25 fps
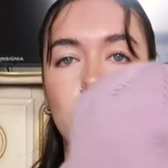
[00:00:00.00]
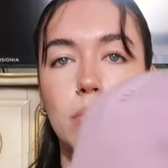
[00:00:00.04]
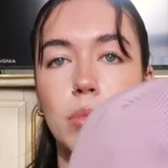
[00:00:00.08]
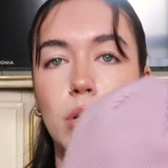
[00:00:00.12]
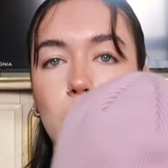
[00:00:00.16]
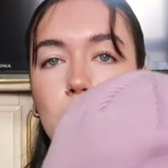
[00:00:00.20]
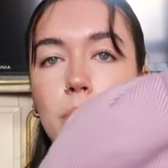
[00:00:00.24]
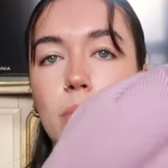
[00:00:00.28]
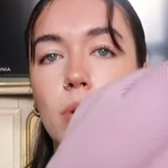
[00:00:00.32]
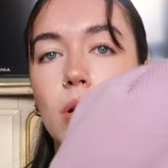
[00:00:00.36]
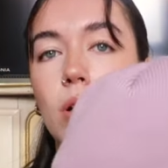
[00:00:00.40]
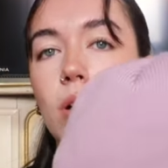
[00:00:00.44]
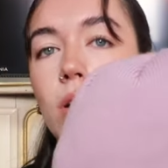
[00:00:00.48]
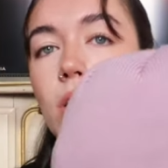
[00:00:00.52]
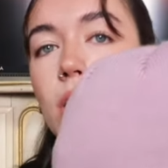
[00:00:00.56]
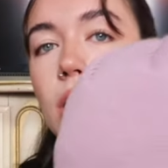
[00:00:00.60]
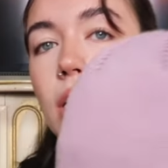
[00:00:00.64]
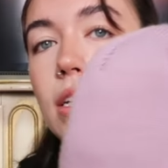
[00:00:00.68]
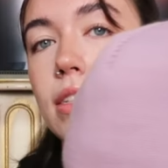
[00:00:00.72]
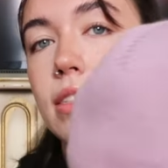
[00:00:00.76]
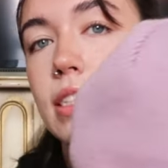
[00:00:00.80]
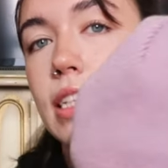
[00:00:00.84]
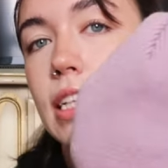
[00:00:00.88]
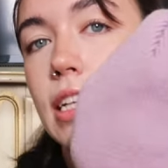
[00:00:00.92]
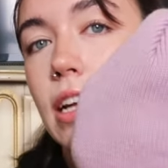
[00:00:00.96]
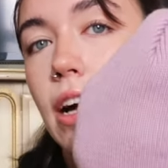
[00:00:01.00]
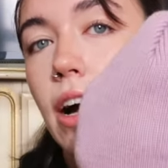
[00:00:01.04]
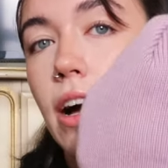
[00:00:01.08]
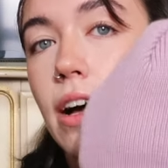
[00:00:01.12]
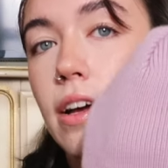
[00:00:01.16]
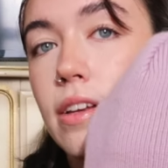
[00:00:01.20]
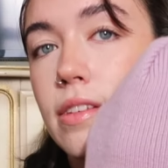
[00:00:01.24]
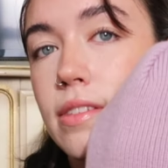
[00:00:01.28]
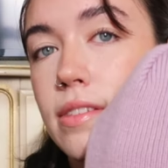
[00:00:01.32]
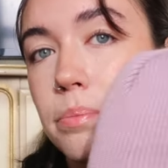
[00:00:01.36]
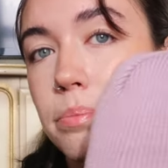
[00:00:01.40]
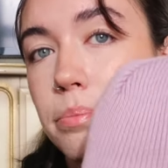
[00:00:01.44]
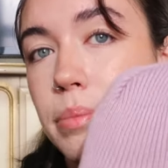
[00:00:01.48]
Purple
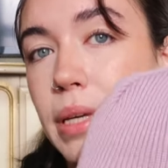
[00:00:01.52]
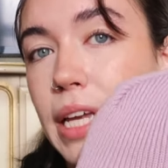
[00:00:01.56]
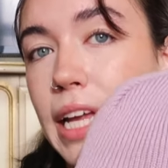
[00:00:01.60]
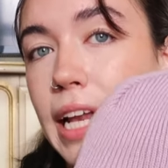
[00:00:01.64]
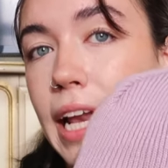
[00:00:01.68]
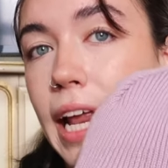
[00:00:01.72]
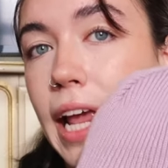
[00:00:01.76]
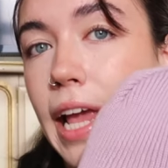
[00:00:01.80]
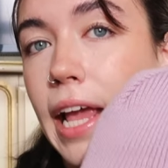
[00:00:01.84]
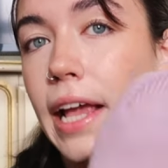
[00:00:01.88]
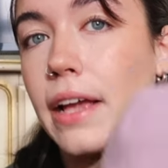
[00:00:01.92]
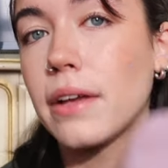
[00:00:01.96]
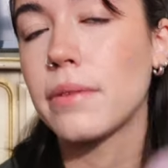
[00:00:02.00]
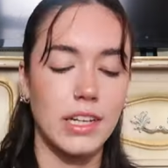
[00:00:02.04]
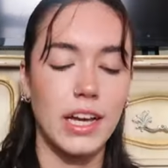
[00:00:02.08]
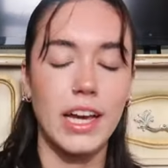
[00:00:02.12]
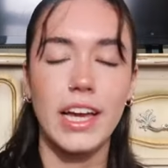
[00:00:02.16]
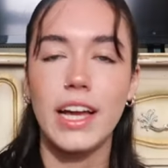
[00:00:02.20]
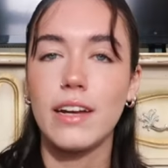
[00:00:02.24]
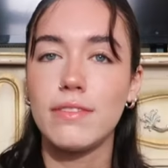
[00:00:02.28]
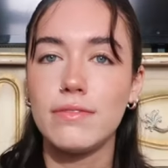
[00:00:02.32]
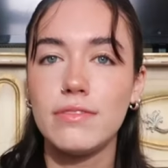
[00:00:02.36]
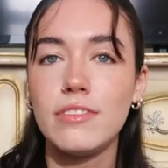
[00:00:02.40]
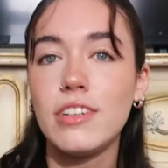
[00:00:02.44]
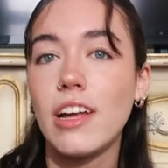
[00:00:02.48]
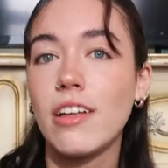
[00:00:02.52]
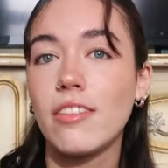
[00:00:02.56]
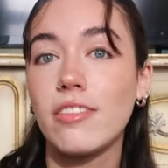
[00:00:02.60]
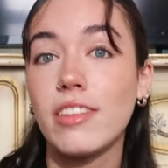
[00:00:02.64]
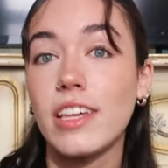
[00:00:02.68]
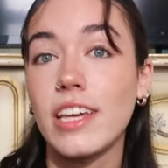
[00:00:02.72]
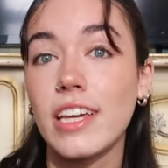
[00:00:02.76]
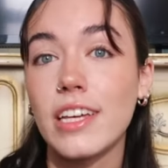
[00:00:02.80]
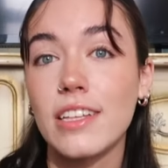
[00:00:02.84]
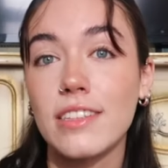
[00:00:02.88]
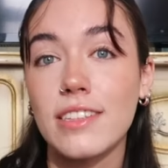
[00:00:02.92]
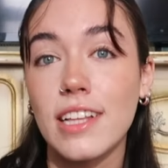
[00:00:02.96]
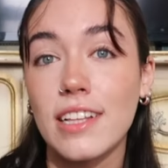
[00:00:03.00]
Adidas beanie. I have
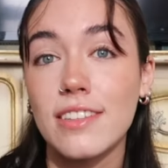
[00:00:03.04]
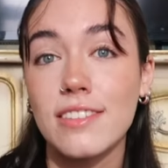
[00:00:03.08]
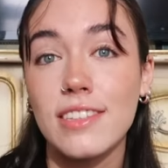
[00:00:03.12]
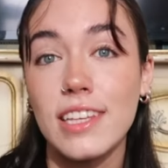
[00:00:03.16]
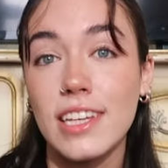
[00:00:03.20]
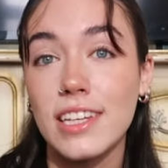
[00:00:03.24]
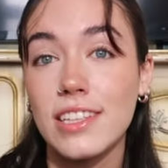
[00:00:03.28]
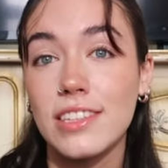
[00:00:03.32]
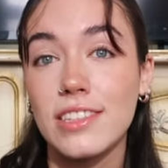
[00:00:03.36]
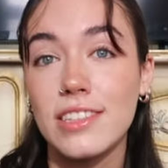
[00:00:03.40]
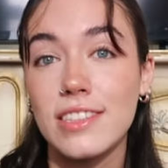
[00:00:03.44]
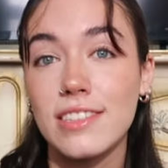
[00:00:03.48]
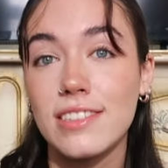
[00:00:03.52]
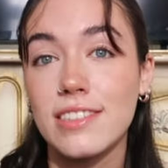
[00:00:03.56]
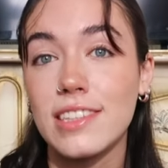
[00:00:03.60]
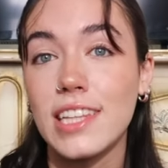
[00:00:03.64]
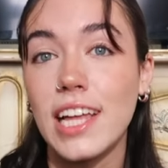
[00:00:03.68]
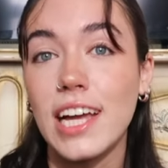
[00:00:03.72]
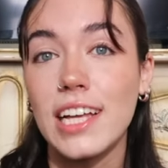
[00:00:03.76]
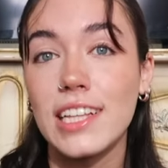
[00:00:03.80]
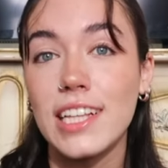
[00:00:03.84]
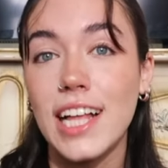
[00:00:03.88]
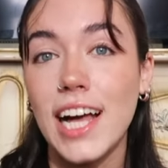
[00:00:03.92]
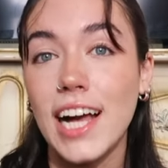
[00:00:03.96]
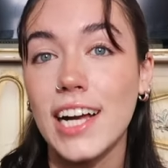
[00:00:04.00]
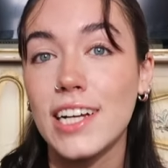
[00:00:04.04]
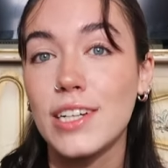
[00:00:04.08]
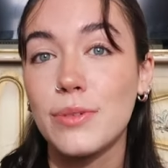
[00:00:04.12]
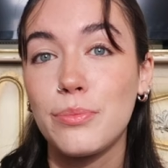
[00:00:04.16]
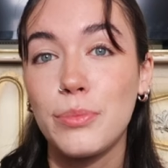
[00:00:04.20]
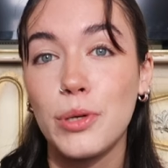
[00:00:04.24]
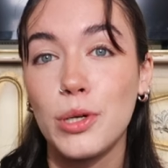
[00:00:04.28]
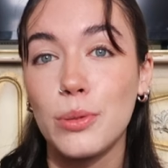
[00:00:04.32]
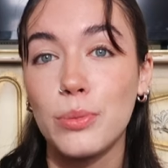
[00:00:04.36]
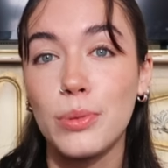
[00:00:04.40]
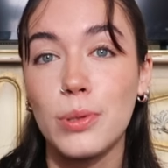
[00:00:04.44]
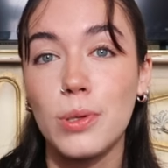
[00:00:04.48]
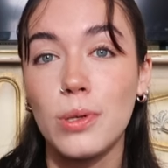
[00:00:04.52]
nothing that's like this lilac
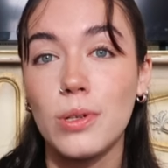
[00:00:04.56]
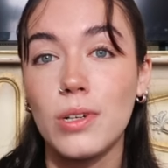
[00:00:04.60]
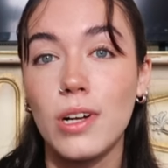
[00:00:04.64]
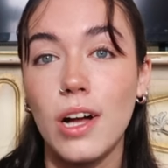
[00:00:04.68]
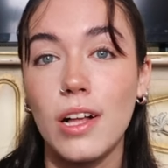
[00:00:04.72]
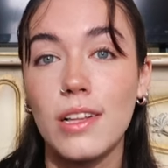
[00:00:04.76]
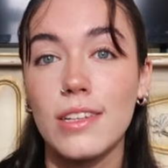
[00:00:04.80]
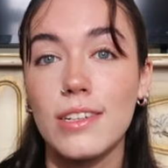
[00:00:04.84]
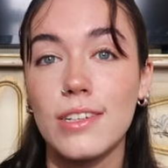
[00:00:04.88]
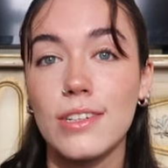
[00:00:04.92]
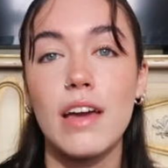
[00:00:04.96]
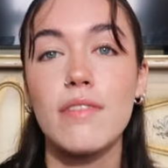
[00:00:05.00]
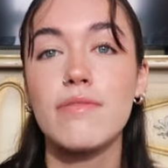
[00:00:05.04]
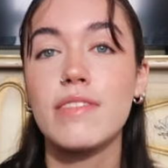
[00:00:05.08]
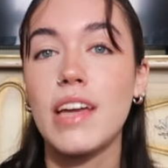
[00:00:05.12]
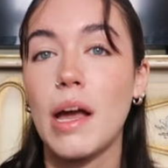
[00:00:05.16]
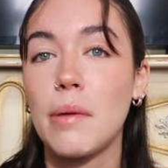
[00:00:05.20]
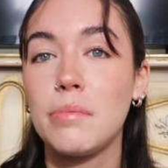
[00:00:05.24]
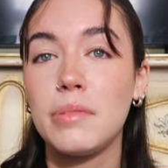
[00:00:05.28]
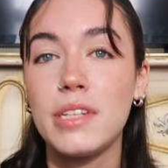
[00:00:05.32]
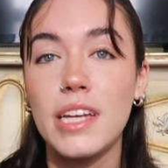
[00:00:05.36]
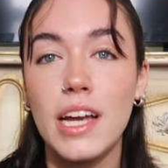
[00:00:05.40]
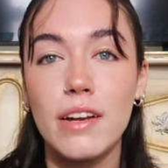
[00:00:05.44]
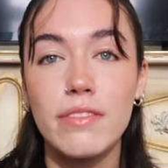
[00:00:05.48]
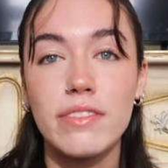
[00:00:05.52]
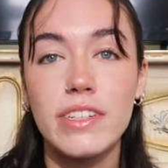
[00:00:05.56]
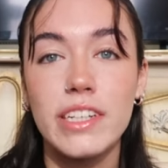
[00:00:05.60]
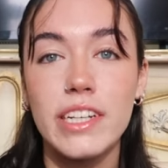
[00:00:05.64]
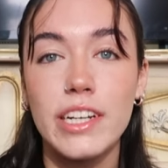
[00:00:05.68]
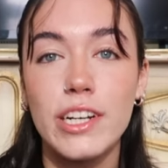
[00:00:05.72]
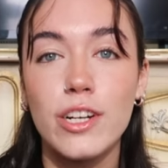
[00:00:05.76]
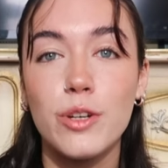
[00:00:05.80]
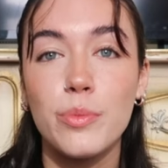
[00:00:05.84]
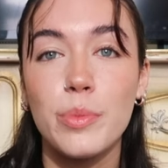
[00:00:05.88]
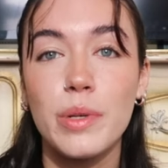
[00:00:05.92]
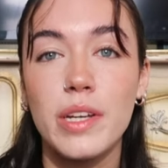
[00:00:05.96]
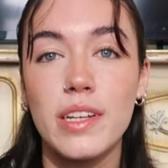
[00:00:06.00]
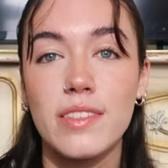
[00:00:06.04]
purple color. I've kept it every
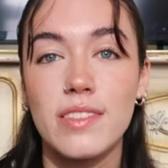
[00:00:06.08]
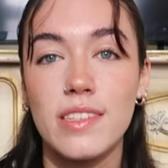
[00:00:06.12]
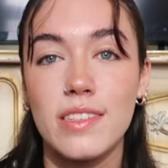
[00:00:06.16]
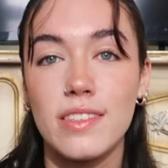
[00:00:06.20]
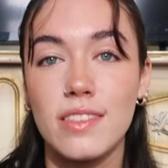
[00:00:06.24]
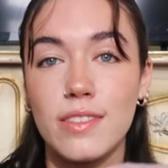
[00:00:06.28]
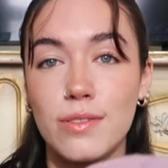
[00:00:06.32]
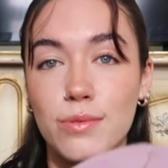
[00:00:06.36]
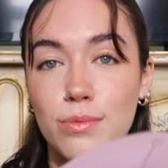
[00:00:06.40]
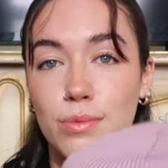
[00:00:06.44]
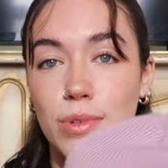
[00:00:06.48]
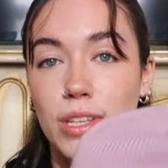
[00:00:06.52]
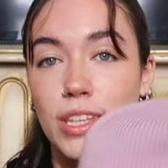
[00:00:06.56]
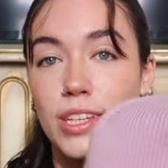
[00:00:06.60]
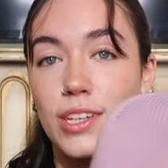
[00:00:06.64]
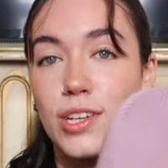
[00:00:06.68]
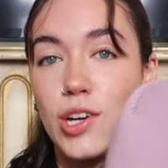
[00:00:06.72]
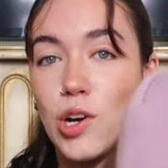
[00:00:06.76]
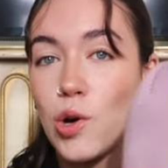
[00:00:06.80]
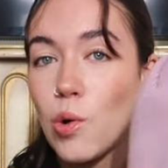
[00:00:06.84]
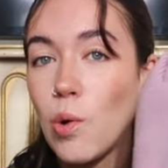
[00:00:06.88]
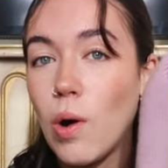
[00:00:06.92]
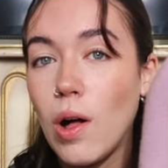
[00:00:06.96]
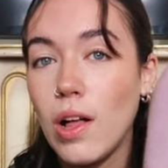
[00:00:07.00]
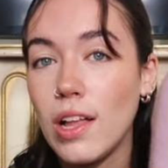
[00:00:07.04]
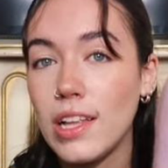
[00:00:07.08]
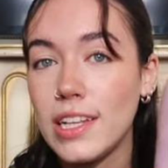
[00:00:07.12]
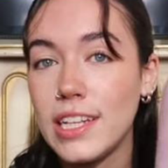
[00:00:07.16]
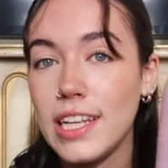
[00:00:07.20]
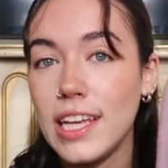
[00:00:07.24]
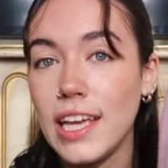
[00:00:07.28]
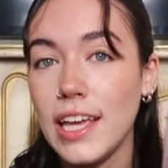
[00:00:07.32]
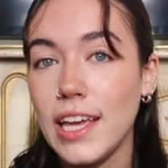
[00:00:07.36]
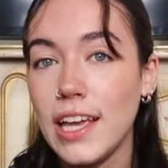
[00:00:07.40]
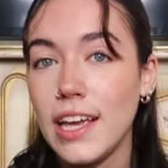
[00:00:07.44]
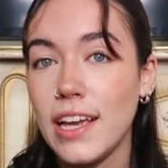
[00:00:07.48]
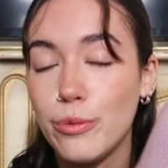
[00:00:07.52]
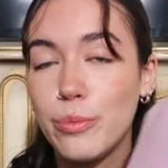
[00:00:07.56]
year because it's really good
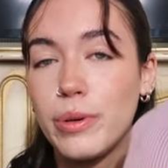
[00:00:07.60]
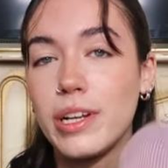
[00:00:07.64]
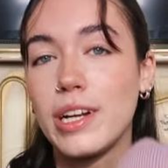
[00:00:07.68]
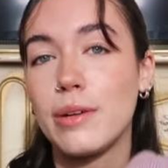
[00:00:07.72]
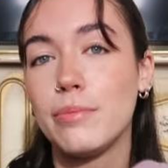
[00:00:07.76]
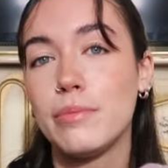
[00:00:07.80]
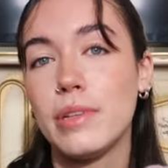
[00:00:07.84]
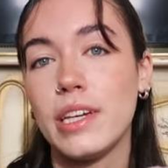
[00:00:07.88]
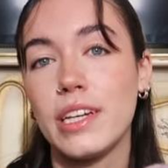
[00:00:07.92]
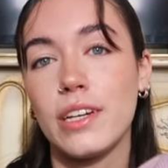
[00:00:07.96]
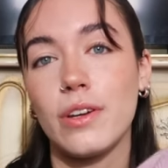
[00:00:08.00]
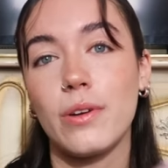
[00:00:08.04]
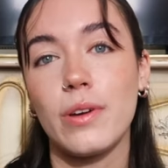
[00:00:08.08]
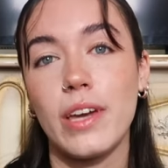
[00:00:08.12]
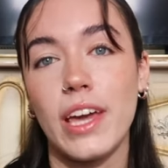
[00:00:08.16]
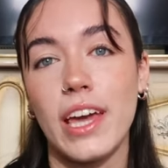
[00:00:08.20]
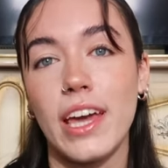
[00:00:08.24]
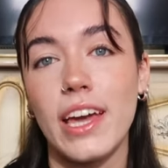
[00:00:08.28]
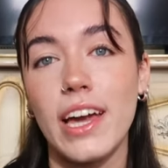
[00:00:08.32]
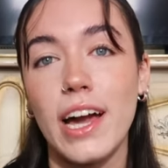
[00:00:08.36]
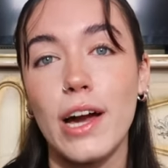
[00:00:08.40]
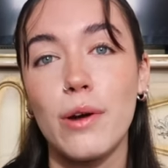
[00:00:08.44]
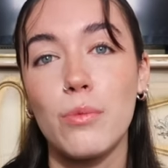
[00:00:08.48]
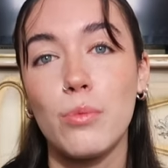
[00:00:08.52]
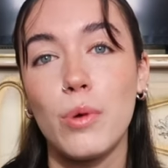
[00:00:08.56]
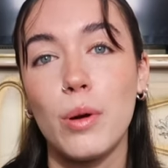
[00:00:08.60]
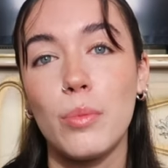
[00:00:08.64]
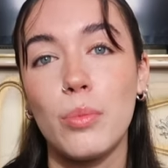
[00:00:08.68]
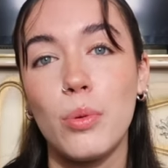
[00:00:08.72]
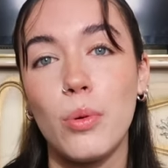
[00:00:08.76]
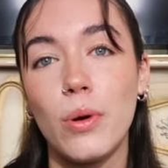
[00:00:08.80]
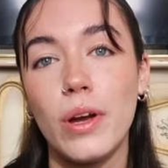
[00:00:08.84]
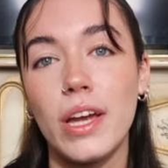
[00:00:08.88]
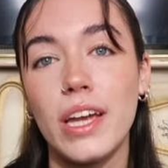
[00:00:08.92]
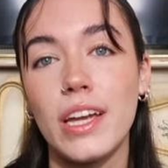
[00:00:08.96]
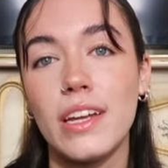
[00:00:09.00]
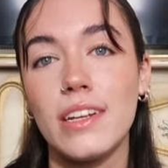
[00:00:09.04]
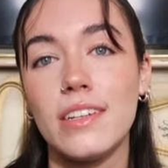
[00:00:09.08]
quality, but I'm like, okay, at what
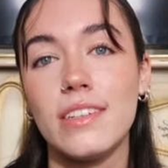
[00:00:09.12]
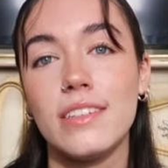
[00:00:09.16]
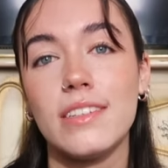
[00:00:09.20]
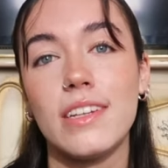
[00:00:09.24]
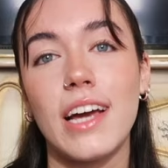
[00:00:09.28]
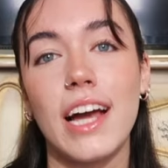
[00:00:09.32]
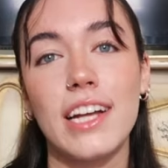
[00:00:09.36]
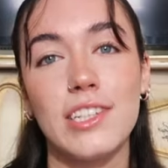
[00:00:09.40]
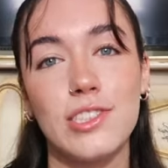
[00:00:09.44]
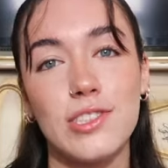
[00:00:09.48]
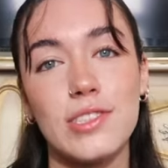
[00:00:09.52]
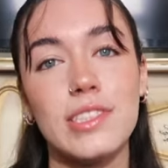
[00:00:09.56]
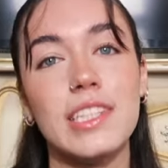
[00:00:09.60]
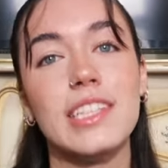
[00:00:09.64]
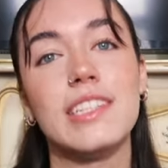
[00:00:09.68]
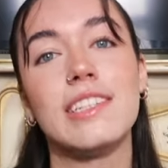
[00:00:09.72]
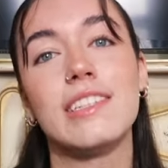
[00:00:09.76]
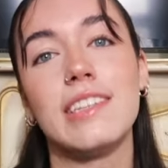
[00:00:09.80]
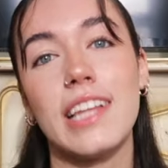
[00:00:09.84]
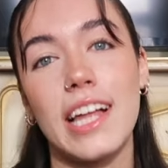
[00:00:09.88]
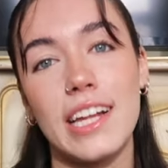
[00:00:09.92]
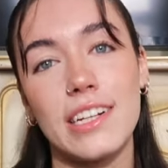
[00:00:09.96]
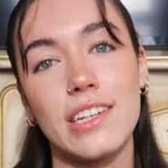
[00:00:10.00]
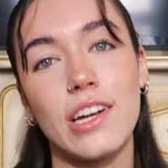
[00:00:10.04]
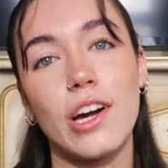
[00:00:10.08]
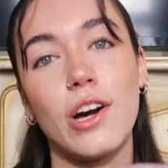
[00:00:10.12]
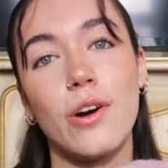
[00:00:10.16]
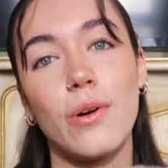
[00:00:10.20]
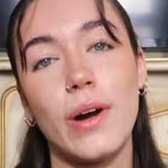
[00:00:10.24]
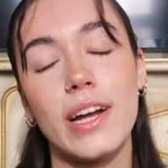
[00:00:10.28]
point I just need to let go.